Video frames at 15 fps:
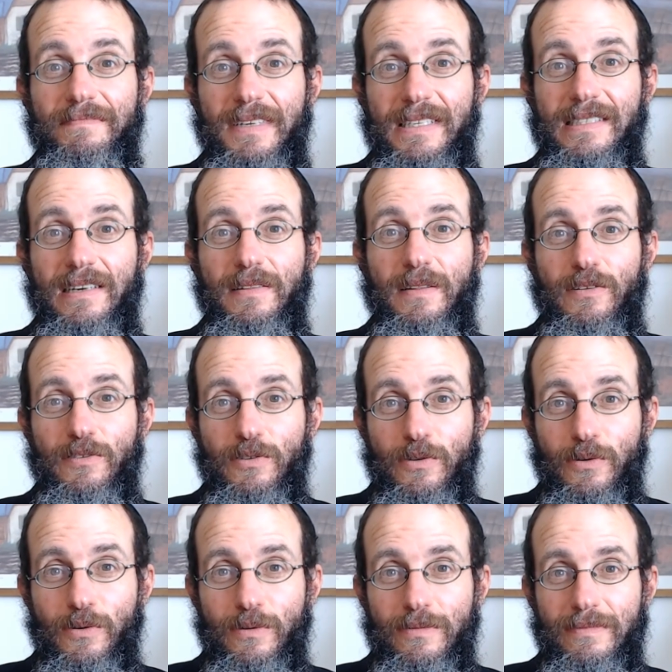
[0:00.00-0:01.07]
These are the
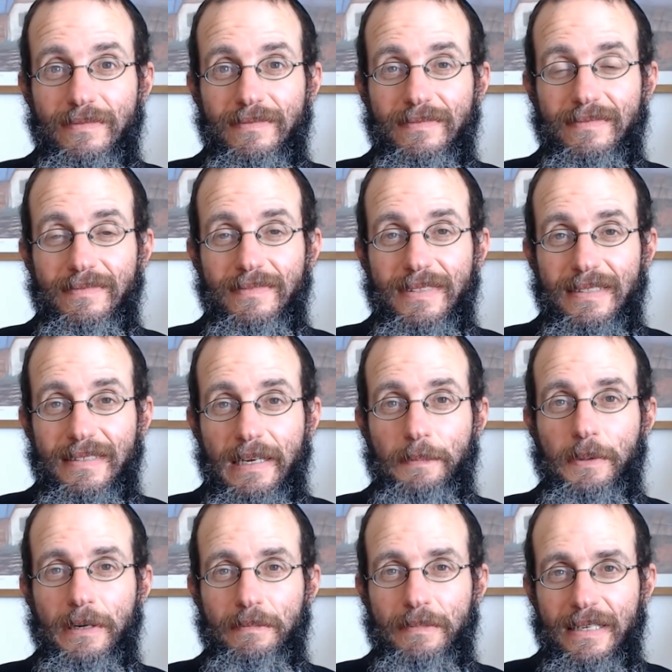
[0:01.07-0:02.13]
two
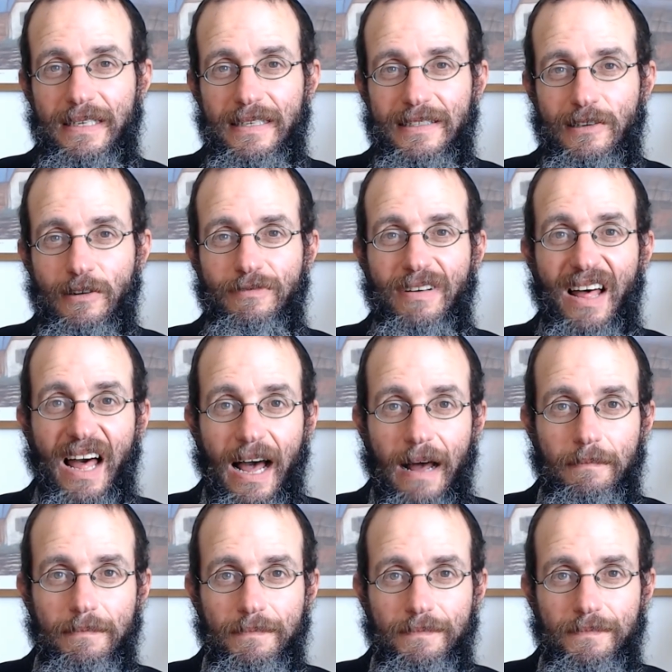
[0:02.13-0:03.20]
deeper meanings of ra.